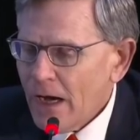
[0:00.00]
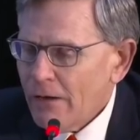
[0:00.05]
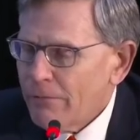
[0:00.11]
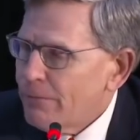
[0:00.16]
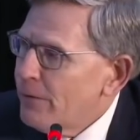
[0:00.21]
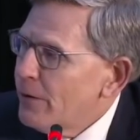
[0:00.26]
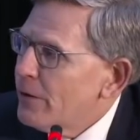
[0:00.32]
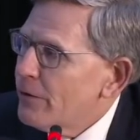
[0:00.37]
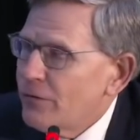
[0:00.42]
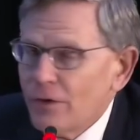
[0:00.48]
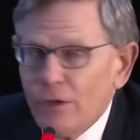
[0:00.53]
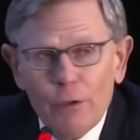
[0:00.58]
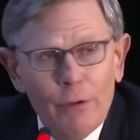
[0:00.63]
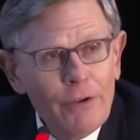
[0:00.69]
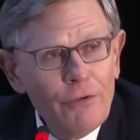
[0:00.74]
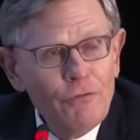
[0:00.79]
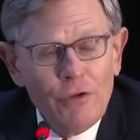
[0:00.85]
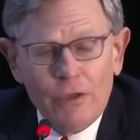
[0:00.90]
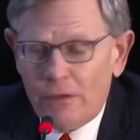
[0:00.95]
First, the
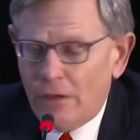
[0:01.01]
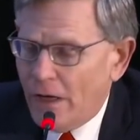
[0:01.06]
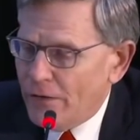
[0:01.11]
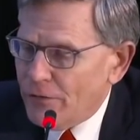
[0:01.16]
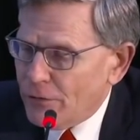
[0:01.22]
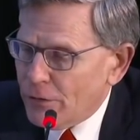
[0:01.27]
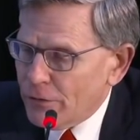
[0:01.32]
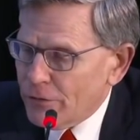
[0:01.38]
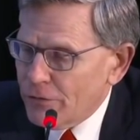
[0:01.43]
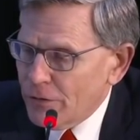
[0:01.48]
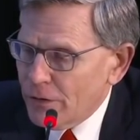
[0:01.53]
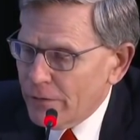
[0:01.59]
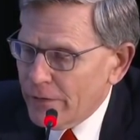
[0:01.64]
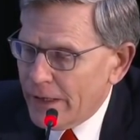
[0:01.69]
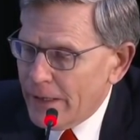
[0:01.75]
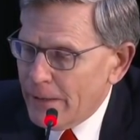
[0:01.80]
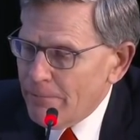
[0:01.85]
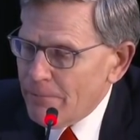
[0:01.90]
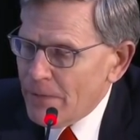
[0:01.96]
U.S. Geological
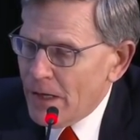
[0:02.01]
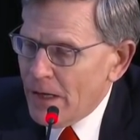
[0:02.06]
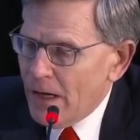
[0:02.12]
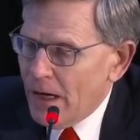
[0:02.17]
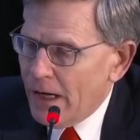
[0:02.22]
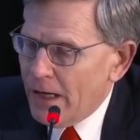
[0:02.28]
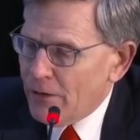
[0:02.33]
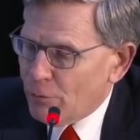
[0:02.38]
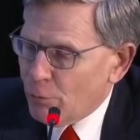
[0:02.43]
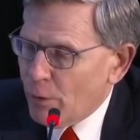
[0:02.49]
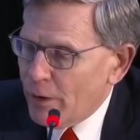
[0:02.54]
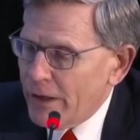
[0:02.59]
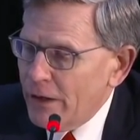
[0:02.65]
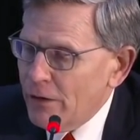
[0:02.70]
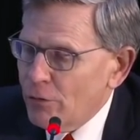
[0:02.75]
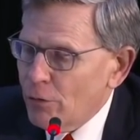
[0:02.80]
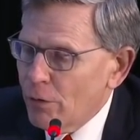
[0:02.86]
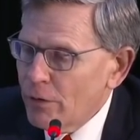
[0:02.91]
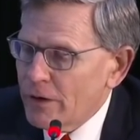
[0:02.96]
Survey is
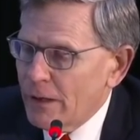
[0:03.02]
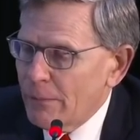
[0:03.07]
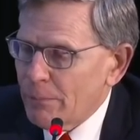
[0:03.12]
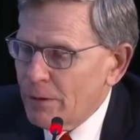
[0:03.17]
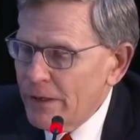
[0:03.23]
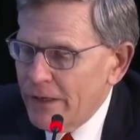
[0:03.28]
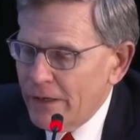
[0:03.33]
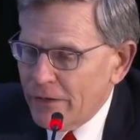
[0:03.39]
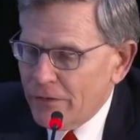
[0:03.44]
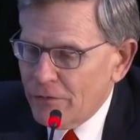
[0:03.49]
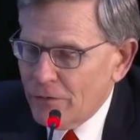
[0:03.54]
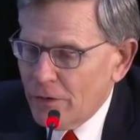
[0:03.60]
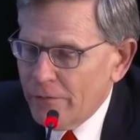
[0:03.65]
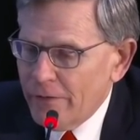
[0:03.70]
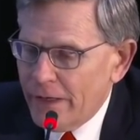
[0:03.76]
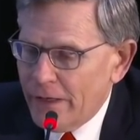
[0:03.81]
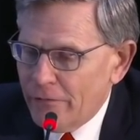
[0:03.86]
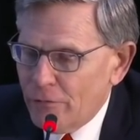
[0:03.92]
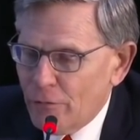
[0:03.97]
working toward completing a
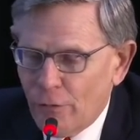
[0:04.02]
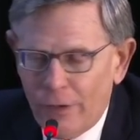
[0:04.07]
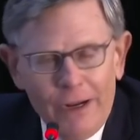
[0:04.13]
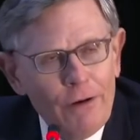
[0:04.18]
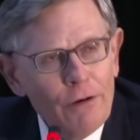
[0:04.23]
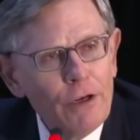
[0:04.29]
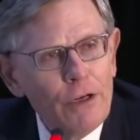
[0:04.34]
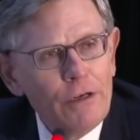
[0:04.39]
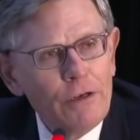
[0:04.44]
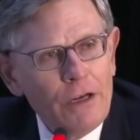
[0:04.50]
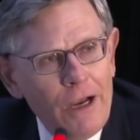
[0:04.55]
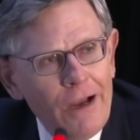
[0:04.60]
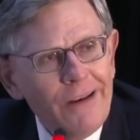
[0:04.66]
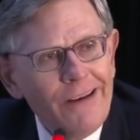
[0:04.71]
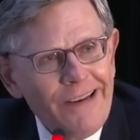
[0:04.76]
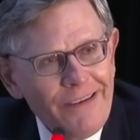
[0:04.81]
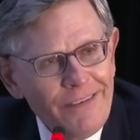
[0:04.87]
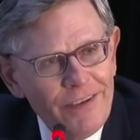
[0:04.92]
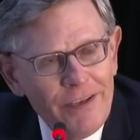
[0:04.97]
survey of ground
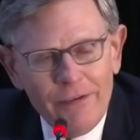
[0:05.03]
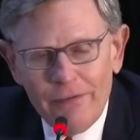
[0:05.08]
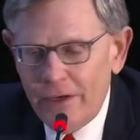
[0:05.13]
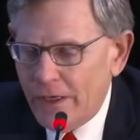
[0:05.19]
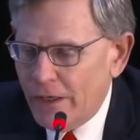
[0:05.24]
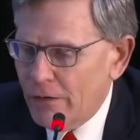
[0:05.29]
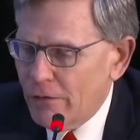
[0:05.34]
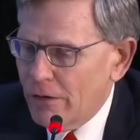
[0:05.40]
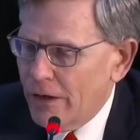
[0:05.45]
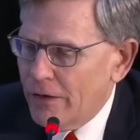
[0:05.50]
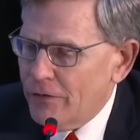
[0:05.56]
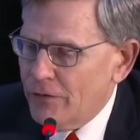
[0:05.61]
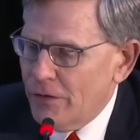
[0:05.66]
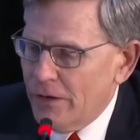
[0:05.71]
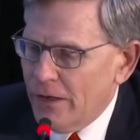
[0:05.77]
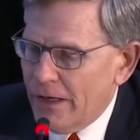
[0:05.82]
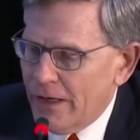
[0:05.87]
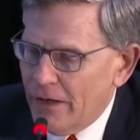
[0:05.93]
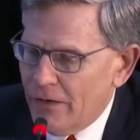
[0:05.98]
conductivity across the
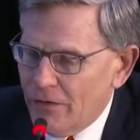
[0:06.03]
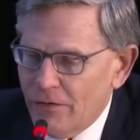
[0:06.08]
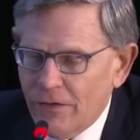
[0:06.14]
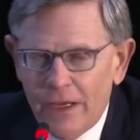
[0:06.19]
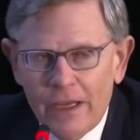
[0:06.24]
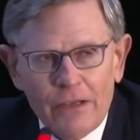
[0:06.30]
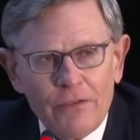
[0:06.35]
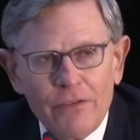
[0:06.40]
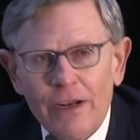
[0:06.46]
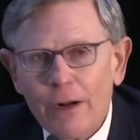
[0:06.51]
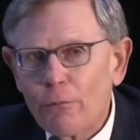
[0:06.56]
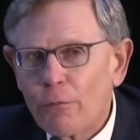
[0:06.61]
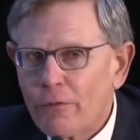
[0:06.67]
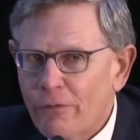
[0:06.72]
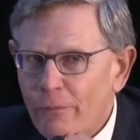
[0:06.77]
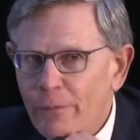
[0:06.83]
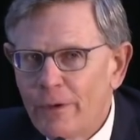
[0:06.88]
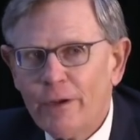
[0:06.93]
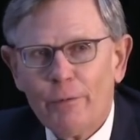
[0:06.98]
United States. Now, we're
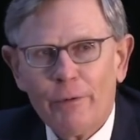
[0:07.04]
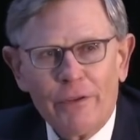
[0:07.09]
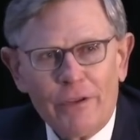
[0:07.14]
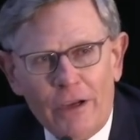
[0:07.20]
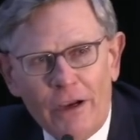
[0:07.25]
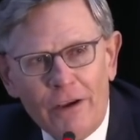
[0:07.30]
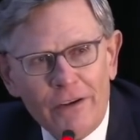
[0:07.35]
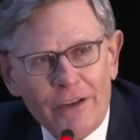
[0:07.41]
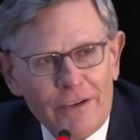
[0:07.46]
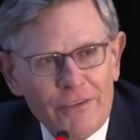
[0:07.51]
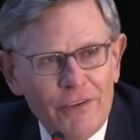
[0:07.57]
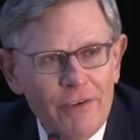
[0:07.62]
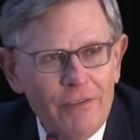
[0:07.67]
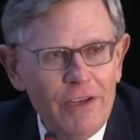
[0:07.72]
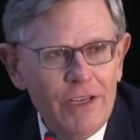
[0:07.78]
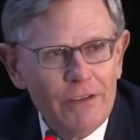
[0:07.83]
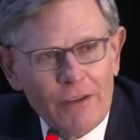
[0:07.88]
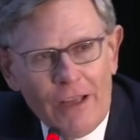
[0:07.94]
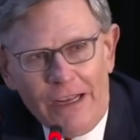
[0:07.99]
familiar with
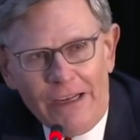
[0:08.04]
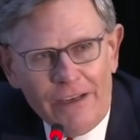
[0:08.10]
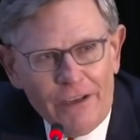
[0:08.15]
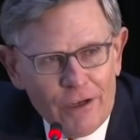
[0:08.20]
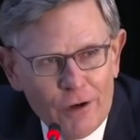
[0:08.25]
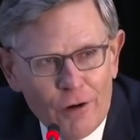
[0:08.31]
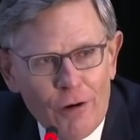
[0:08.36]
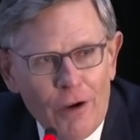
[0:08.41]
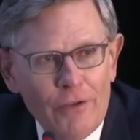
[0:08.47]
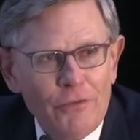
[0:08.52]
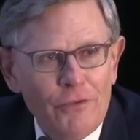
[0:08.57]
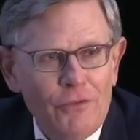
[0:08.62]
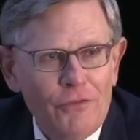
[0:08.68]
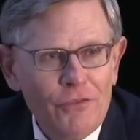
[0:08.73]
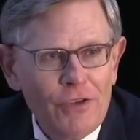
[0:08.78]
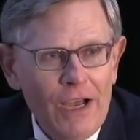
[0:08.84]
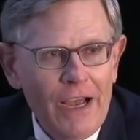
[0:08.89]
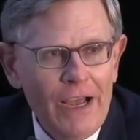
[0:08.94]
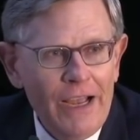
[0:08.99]
conductivity, lightning across the
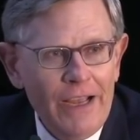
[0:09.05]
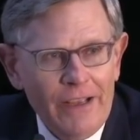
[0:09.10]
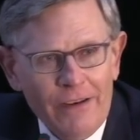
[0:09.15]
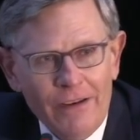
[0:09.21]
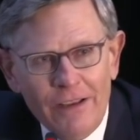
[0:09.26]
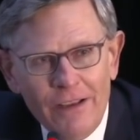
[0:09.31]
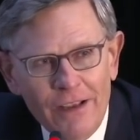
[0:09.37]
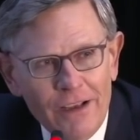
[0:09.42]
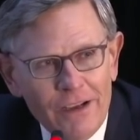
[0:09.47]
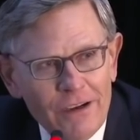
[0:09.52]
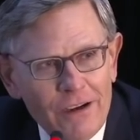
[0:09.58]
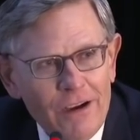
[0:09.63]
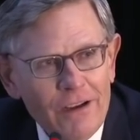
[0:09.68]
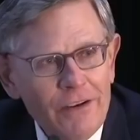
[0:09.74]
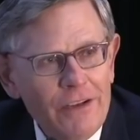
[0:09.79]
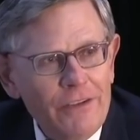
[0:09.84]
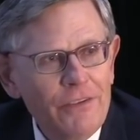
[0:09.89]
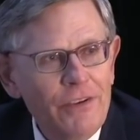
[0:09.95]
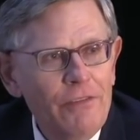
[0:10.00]
sky, and
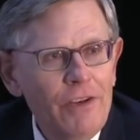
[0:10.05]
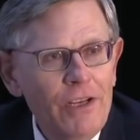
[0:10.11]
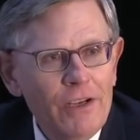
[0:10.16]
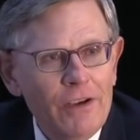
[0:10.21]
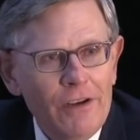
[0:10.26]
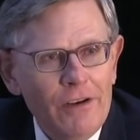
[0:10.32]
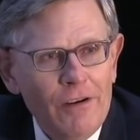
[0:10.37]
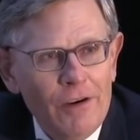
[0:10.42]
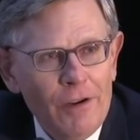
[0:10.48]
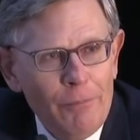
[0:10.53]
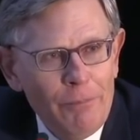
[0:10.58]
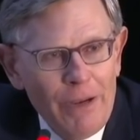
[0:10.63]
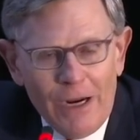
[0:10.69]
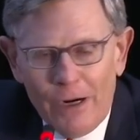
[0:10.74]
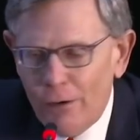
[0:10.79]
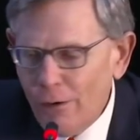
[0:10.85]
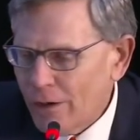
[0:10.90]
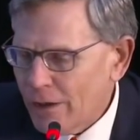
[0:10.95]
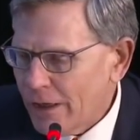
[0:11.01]
conductivity on
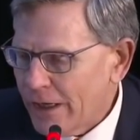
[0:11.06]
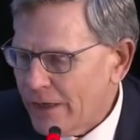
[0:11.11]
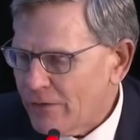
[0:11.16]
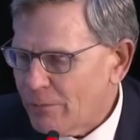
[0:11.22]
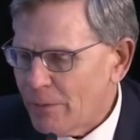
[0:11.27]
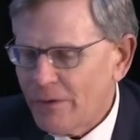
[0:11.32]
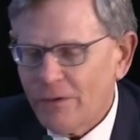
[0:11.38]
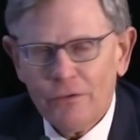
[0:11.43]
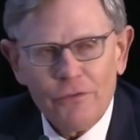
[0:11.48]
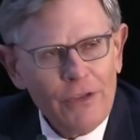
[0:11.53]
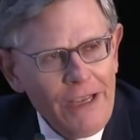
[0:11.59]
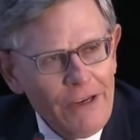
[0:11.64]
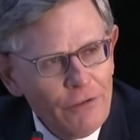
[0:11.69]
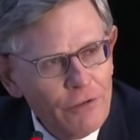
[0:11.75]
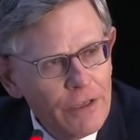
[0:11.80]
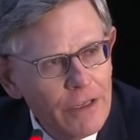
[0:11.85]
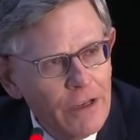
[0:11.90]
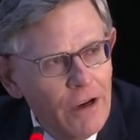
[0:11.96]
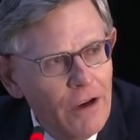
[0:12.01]
power lines, but there's
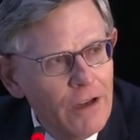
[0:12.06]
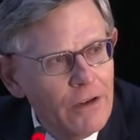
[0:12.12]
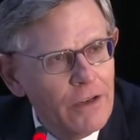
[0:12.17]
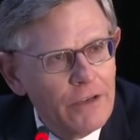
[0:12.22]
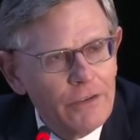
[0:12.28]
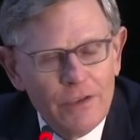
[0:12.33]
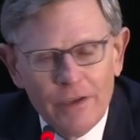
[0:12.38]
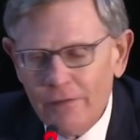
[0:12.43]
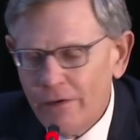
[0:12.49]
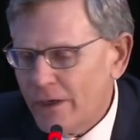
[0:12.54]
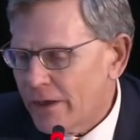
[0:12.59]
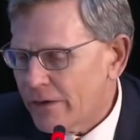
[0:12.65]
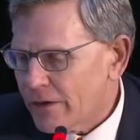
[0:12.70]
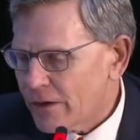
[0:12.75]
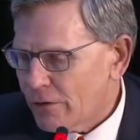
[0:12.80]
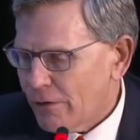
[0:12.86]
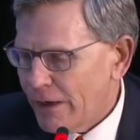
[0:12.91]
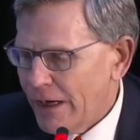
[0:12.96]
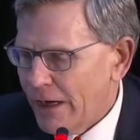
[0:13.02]
actually conductivity in
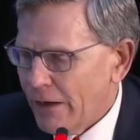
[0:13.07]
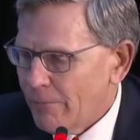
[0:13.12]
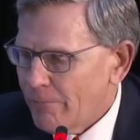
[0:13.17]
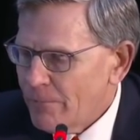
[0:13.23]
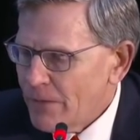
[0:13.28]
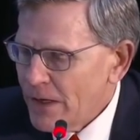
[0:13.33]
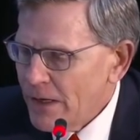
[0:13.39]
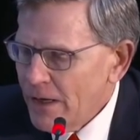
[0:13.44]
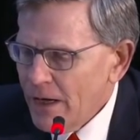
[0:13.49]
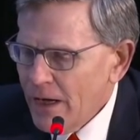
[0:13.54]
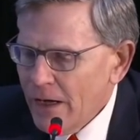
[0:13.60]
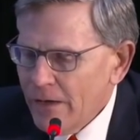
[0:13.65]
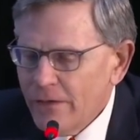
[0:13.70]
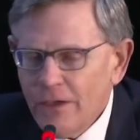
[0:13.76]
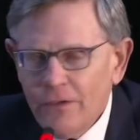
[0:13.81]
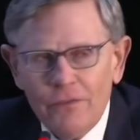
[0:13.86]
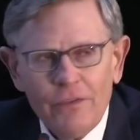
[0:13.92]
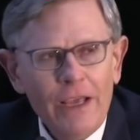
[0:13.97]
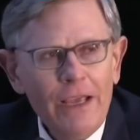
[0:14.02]
the ground. And
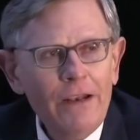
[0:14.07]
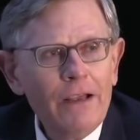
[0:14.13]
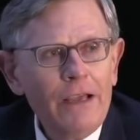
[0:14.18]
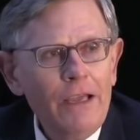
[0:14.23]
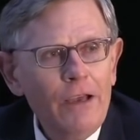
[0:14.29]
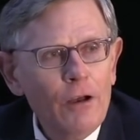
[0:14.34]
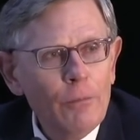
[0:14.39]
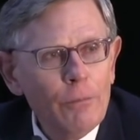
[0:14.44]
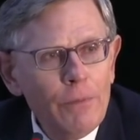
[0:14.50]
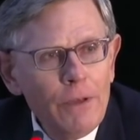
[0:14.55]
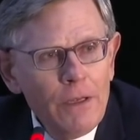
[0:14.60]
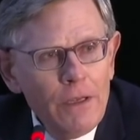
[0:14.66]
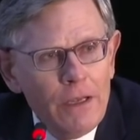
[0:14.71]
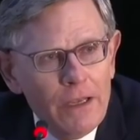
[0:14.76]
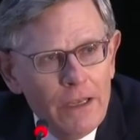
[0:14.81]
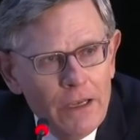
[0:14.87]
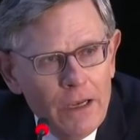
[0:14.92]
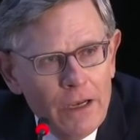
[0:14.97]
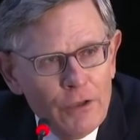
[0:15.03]
these data help
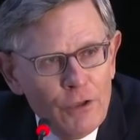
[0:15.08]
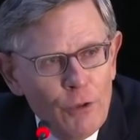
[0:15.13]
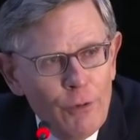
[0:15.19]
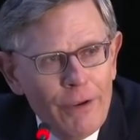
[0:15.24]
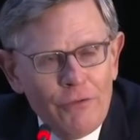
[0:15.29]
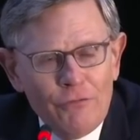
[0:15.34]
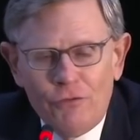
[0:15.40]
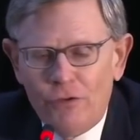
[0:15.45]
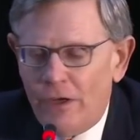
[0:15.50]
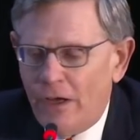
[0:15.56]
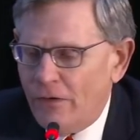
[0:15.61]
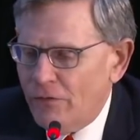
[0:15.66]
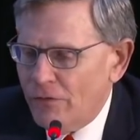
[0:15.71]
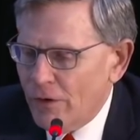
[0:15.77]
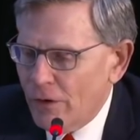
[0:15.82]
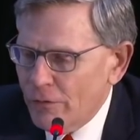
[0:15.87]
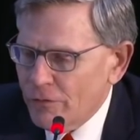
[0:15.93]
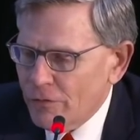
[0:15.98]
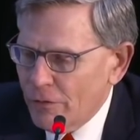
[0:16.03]
USGS
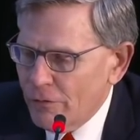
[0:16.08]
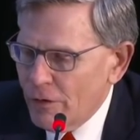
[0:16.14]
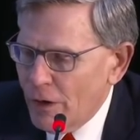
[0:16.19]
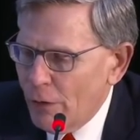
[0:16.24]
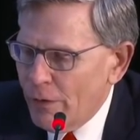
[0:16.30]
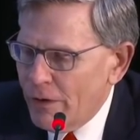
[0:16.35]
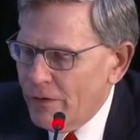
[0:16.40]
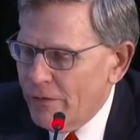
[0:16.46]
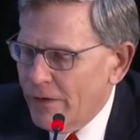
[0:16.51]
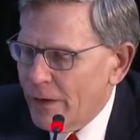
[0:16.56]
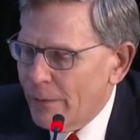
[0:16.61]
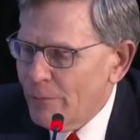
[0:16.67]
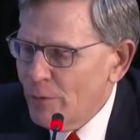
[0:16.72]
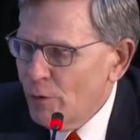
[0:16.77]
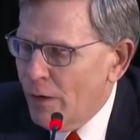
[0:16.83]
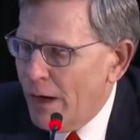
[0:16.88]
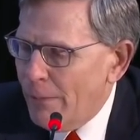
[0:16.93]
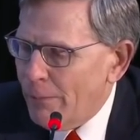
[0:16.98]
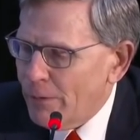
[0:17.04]
and also NOAA develop
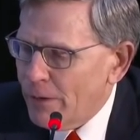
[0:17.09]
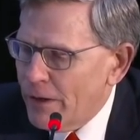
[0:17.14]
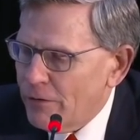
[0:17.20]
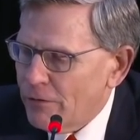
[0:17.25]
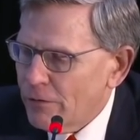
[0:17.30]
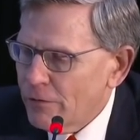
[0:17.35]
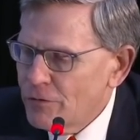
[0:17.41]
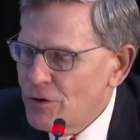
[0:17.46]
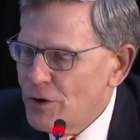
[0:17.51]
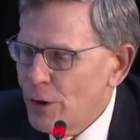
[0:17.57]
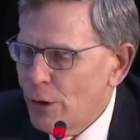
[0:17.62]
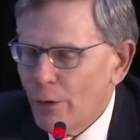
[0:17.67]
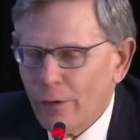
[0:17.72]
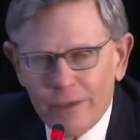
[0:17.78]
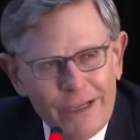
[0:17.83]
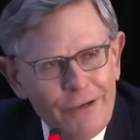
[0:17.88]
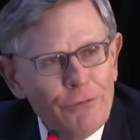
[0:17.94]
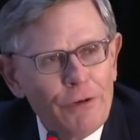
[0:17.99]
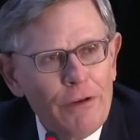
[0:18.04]
new operational and
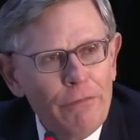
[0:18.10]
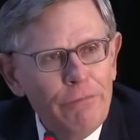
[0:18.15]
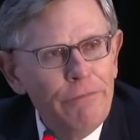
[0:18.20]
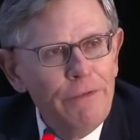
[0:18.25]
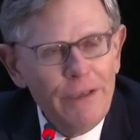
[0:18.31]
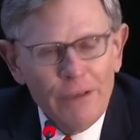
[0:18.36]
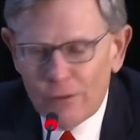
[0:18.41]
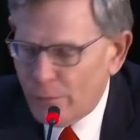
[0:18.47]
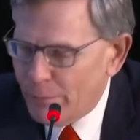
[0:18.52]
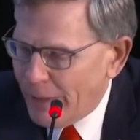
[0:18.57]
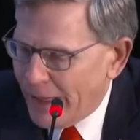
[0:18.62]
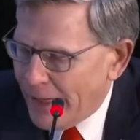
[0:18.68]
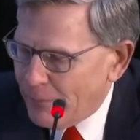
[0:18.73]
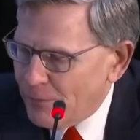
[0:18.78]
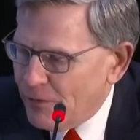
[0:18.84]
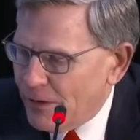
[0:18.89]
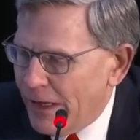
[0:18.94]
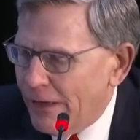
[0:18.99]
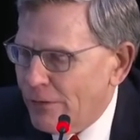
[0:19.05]
geoelectric field
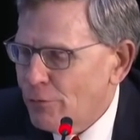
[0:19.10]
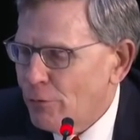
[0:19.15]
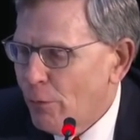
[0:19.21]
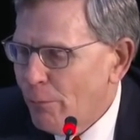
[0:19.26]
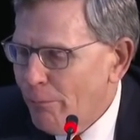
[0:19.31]
maps, the actual